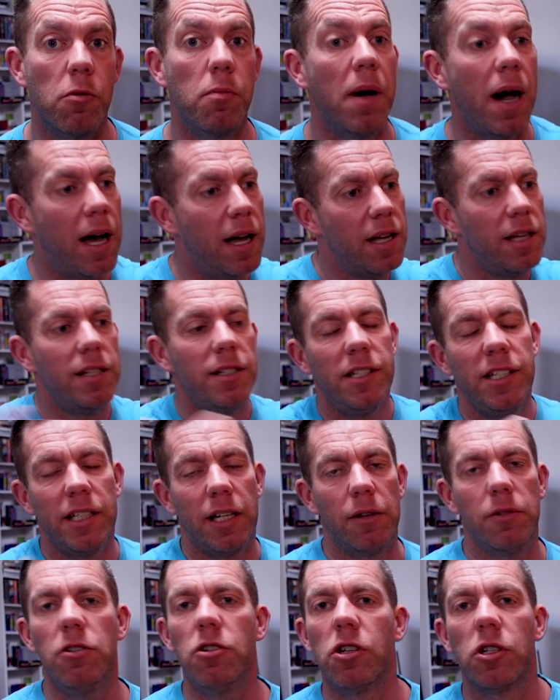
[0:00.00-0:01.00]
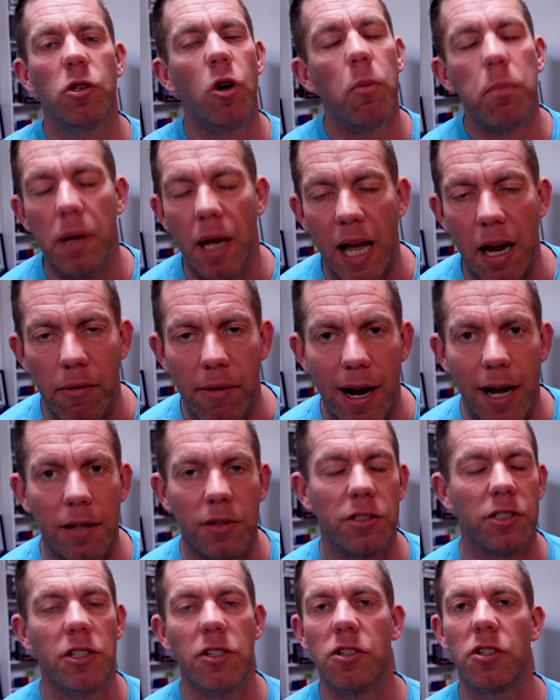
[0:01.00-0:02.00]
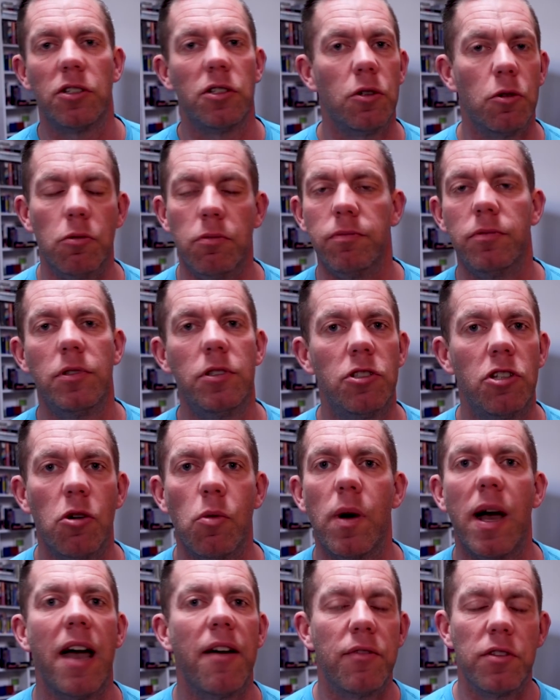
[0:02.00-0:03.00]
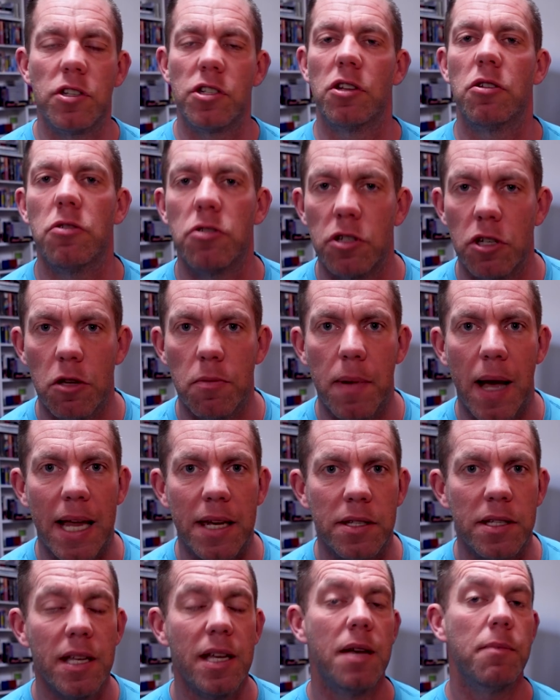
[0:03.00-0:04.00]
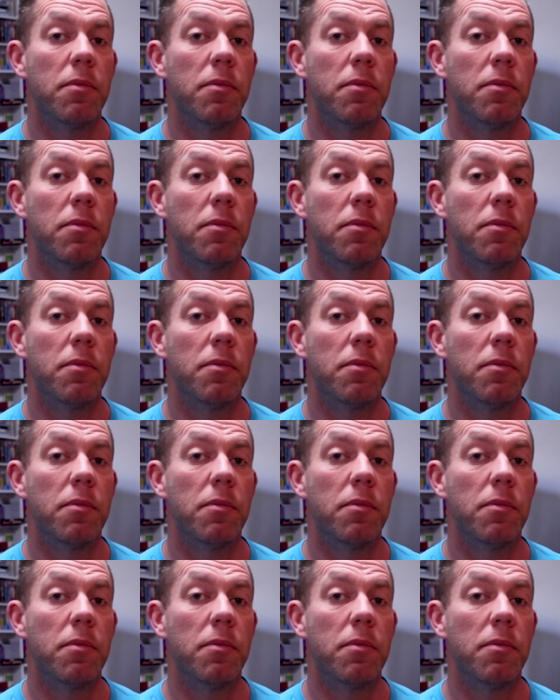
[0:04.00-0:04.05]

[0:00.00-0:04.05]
But you can all play around and you can all do whatever suits you best.